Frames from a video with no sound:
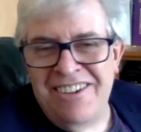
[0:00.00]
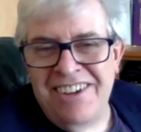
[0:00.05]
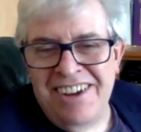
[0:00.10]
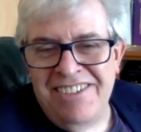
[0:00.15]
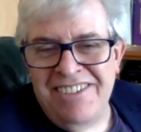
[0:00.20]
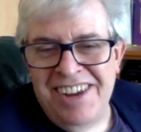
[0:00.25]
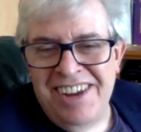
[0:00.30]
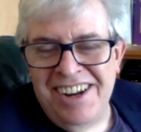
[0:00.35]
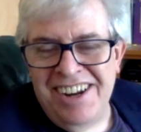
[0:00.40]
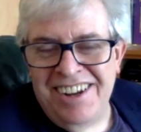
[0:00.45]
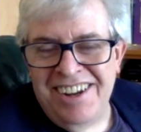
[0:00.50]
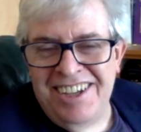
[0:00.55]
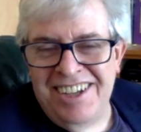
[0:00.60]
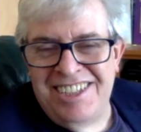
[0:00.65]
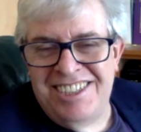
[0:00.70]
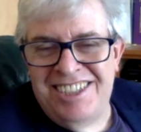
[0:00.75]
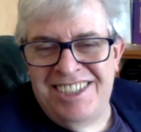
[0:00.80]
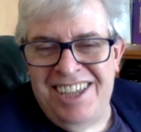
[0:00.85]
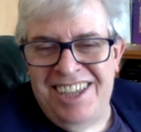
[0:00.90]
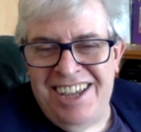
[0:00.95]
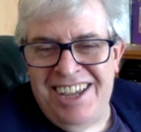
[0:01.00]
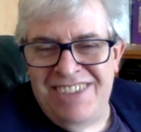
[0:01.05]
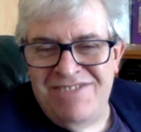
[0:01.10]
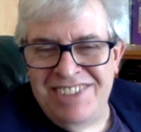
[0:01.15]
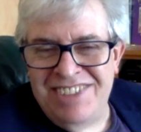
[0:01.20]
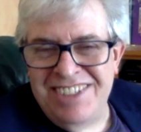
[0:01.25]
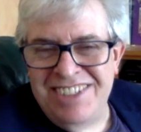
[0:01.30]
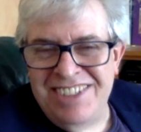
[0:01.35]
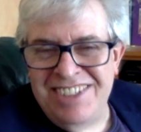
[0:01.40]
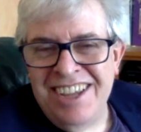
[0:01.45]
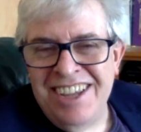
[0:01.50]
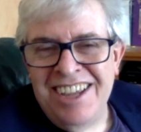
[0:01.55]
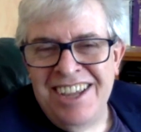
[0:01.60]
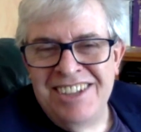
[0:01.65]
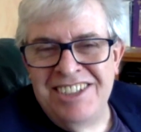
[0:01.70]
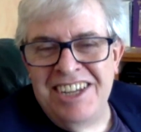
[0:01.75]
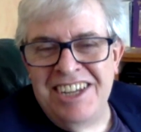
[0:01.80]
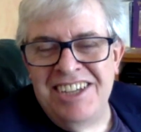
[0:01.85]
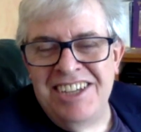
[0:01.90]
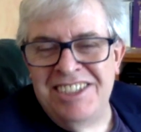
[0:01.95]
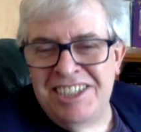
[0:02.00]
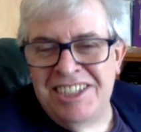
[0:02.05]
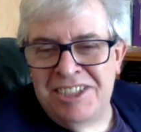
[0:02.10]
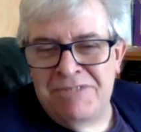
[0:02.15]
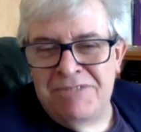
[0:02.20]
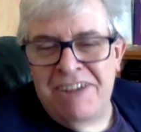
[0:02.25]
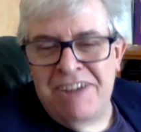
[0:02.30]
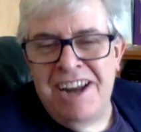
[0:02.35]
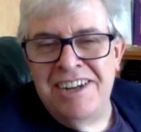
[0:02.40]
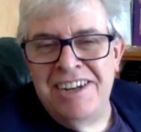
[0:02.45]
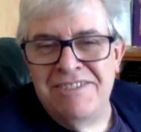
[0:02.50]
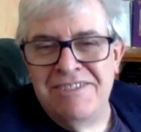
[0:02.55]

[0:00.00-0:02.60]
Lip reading: I realised that, but just a random.